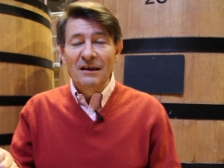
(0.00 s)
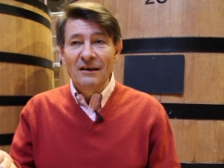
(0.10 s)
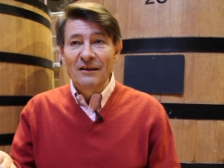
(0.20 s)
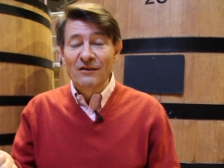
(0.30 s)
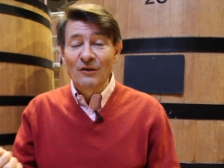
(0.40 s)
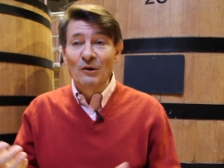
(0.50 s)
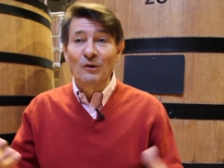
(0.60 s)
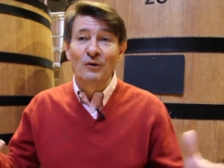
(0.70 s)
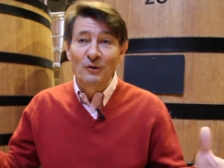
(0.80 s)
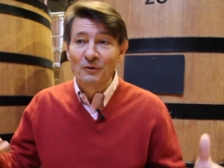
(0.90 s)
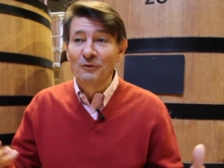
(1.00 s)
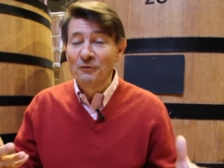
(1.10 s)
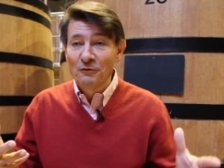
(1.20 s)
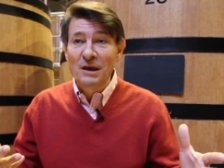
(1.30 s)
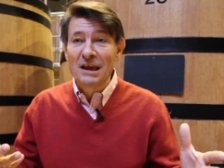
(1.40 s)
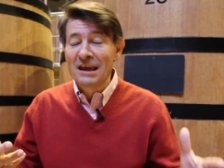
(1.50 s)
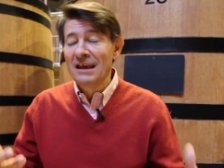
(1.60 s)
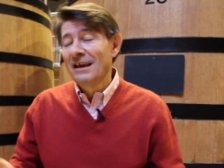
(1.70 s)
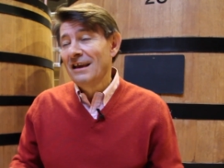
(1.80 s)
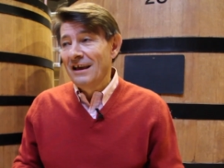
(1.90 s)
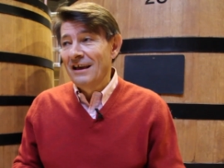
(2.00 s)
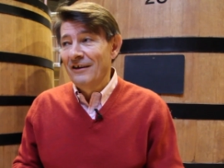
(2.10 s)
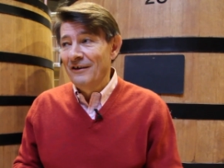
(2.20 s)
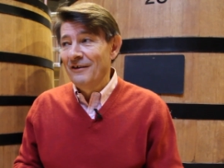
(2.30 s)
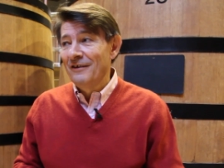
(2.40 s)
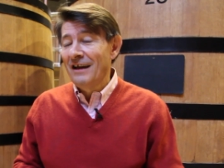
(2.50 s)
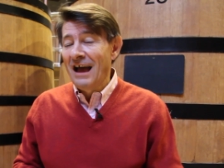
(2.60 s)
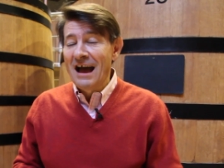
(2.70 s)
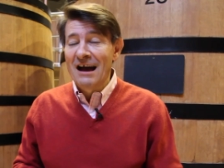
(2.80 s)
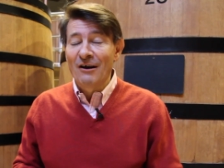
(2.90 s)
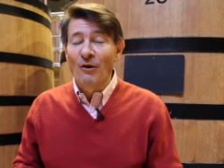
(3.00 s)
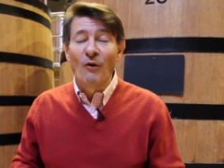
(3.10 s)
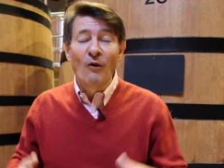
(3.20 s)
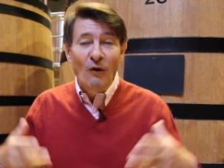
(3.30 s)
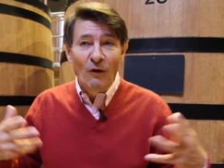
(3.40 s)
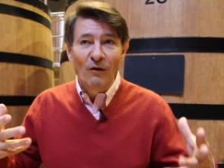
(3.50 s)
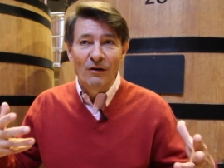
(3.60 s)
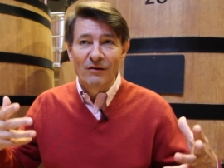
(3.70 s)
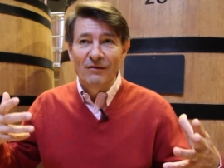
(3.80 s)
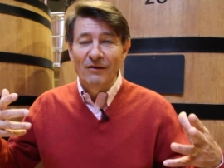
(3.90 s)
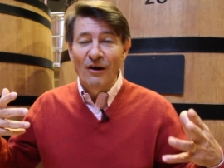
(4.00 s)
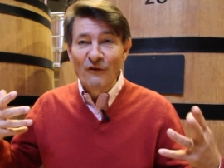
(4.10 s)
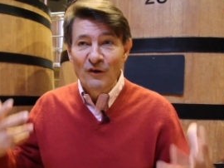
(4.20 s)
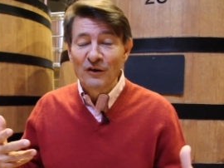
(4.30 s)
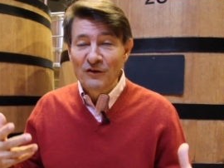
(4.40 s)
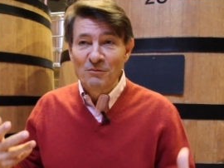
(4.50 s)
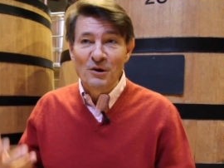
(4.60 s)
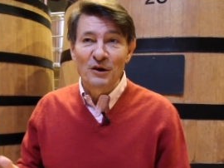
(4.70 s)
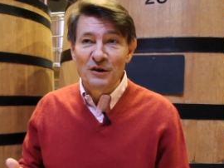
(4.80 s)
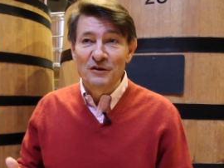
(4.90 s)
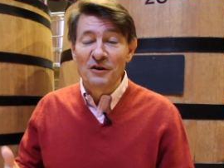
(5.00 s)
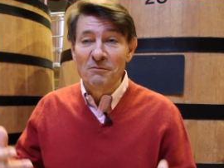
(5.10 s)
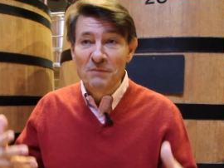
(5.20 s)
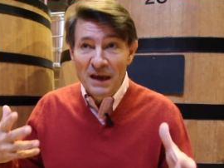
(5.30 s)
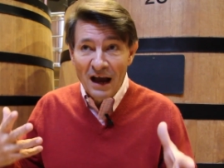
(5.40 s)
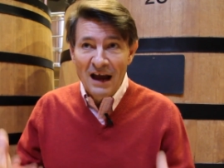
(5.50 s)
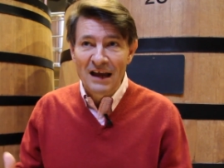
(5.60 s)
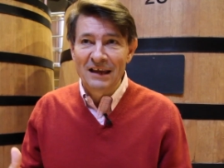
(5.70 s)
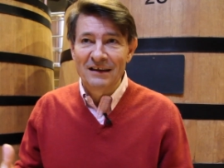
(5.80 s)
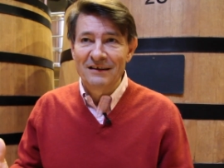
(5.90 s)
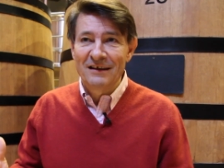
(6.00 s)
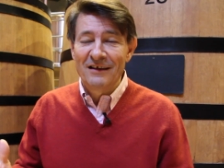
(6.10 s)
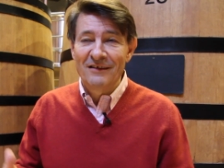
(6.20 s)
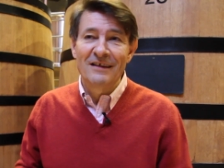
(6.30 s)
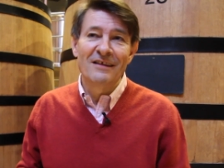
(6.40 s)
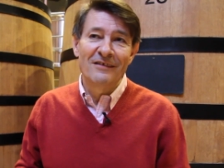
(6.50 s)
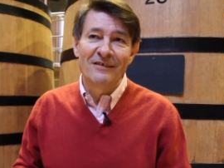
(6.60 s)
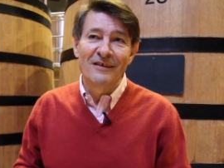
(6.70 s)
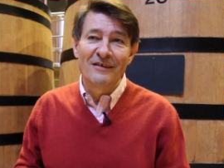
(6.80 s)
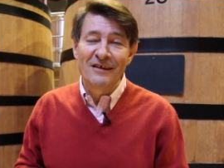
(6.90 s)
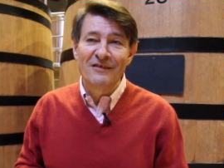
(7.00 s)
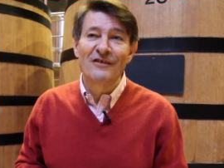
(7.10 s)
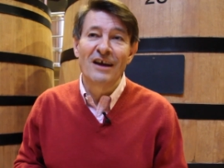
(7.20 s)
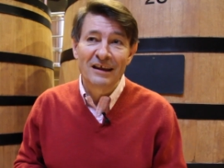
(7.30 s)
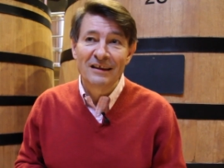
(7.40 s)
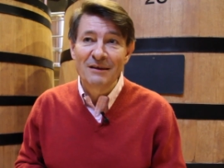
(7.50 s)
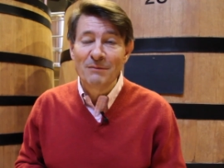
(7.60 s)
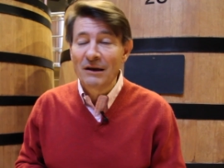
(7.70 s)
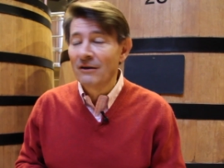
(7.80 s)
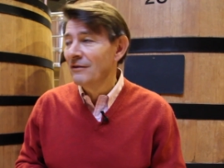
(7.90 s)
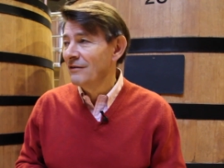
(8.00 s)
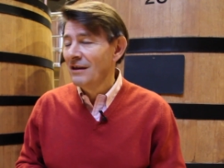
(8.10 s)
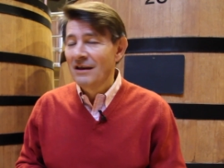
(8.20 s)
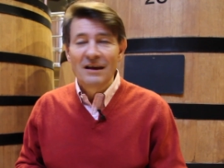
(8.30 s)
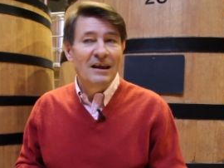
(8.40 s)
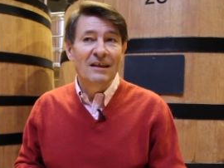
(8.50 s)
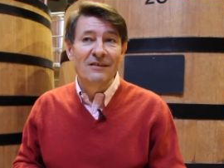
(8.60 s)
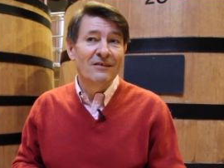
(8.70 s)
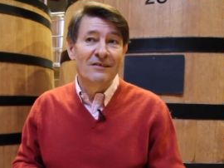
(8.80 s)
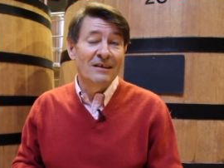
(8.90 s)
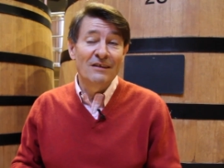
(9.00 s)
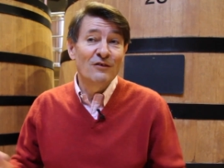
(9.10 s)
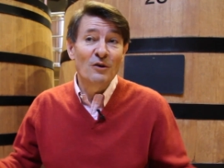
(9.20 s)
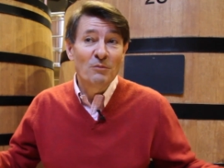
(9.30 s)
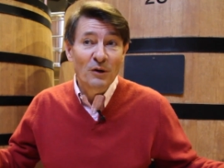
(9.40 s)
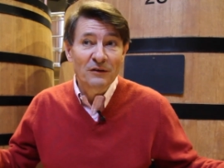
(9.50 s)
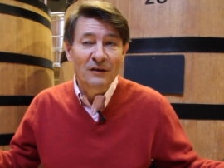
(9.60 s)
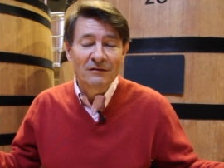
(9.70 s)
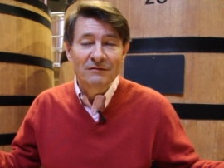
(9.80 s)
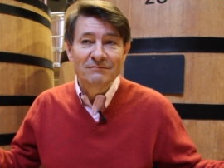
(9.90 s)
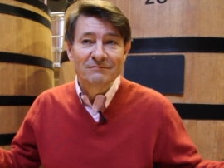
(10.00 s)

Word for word: Uh, so we uh, are all of us Burgundian behind this, uh, this charity because it's, it's so important.